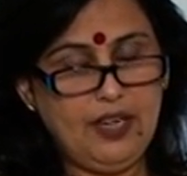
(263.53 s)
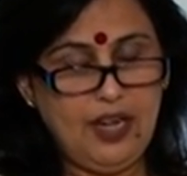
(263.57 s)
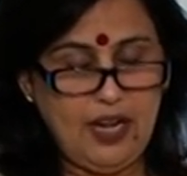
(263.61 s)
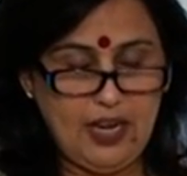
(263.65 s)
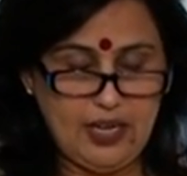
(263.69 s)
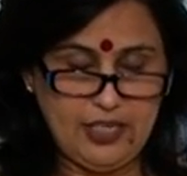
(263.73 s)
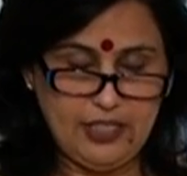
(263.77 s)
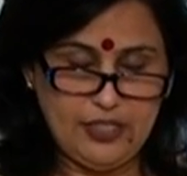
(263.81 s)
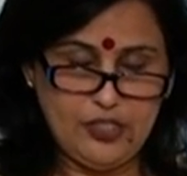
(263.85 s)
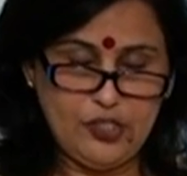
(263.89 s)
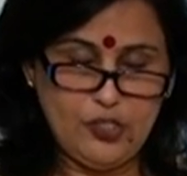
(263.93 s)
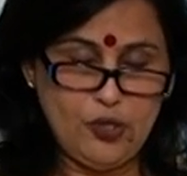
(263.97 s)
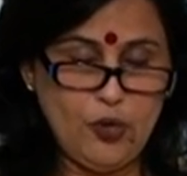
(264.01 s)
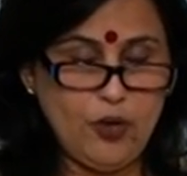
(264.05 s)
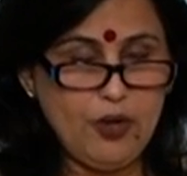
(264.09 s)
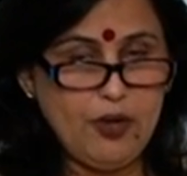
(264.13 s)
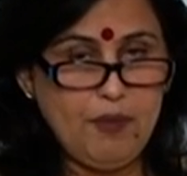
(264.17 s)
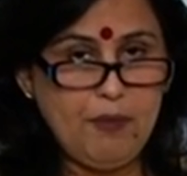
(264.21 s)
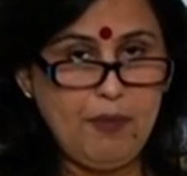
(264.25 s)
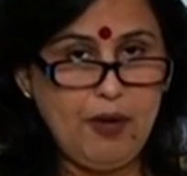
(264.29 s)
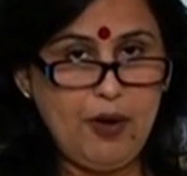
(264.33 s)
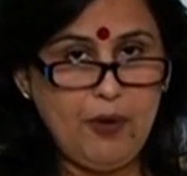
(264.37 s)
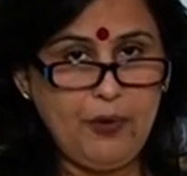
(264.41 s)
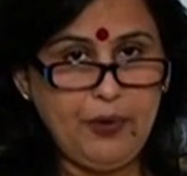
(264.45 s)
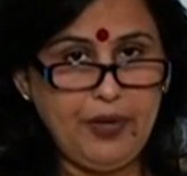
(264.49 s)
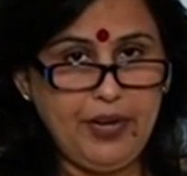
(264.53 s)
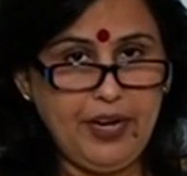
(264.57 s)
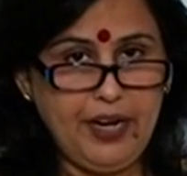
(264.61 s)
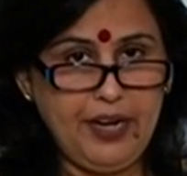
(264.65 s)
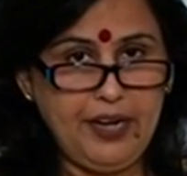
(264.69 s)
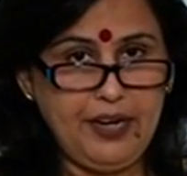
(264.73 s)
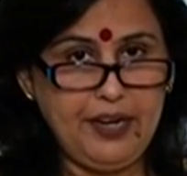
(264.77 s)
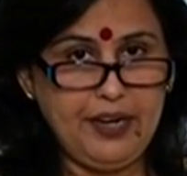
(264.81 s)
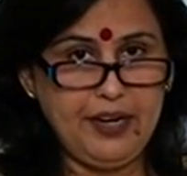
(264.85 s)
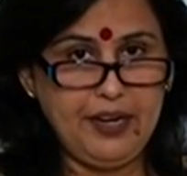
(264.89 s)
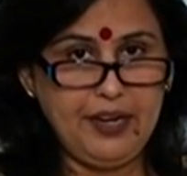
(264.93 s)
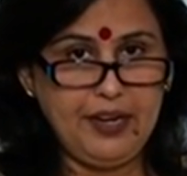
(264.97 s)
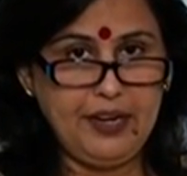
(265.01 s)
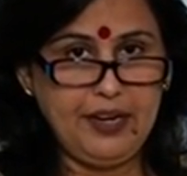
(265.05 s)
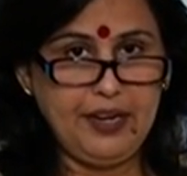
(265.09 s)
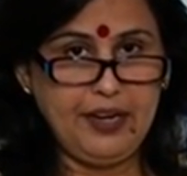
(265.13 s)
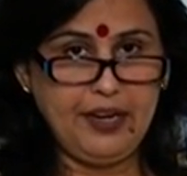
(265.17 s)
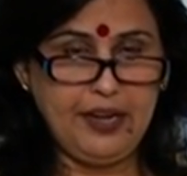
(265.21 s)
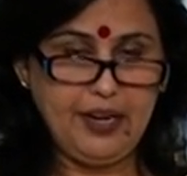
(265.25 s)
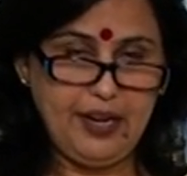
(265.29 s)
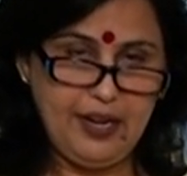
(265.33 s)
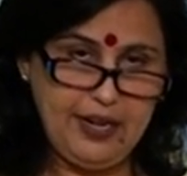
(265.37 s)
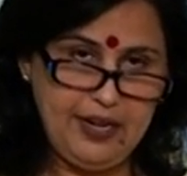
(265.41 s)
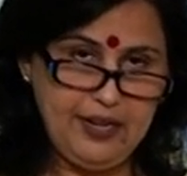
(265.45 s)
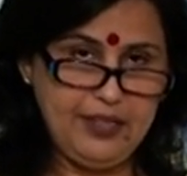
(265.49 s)
I will talk about it
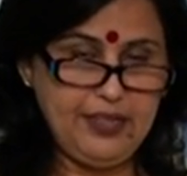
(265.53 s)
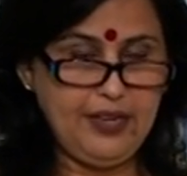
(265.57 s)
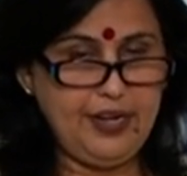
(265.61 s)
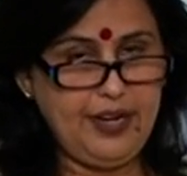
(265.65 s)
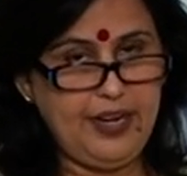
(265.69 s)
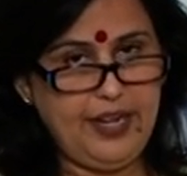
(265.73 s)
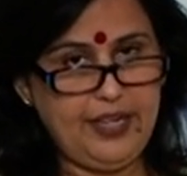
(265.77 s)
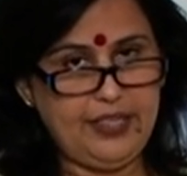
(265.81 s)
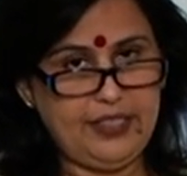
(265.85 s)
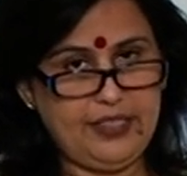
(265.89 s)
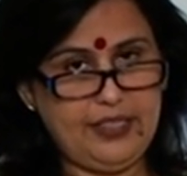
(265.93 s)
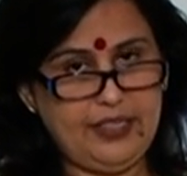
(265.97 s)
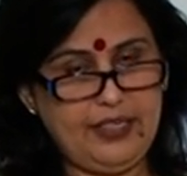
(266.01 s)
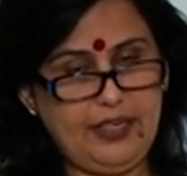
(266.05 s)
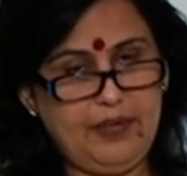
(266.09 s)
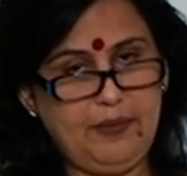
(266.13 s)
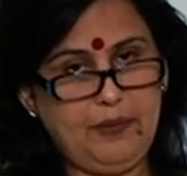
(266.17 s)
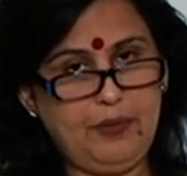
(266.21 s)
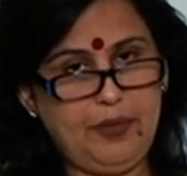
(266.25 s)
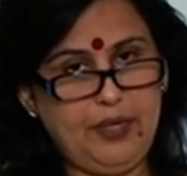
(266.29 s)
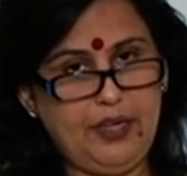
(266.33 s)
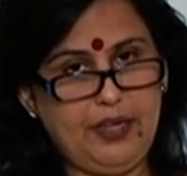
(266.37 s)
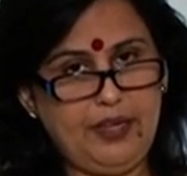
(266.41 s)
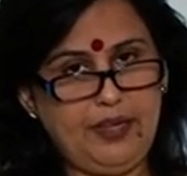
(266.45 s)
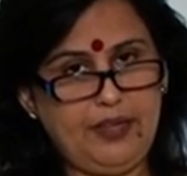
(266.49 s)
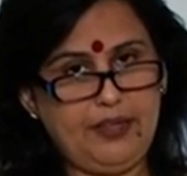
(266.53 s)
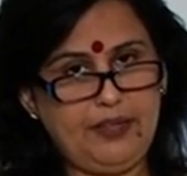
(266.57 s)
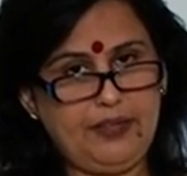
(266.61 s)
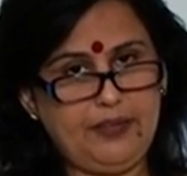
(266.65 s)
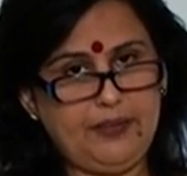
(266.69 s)
in the next clipping.